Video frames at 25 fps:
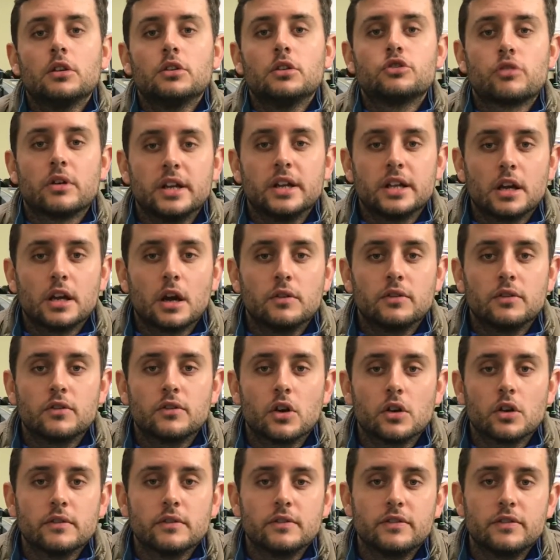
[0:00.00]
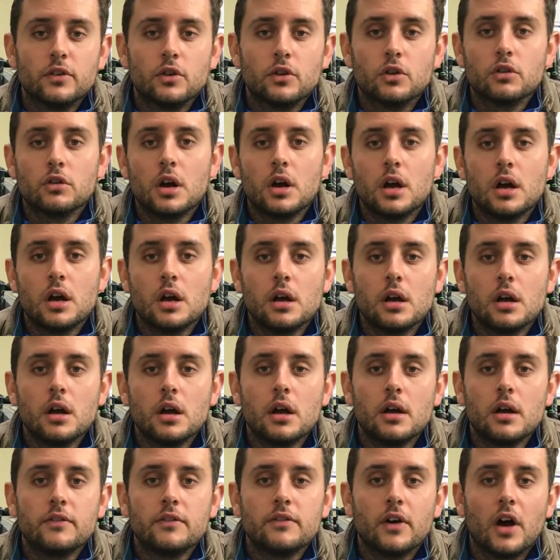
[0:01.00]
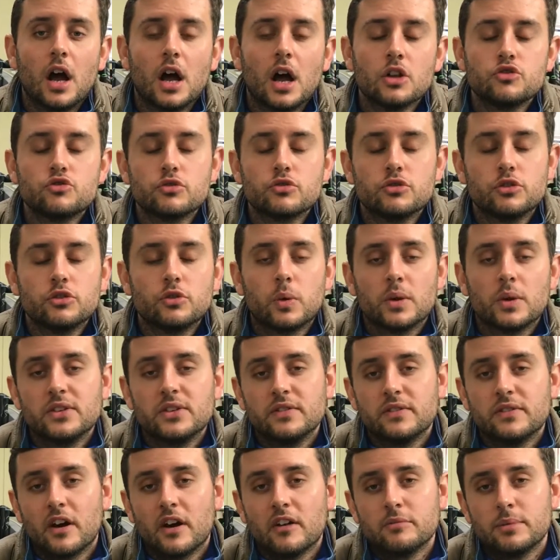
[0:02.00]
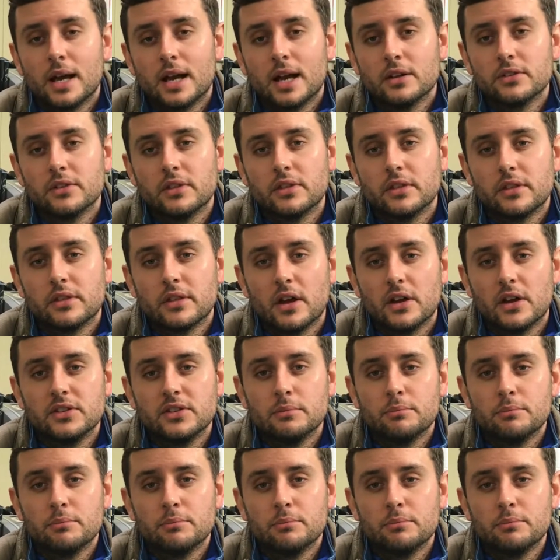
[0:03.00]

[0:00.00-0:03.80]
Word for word: Trendy Golf have got them for uh, for 125 pounds and 30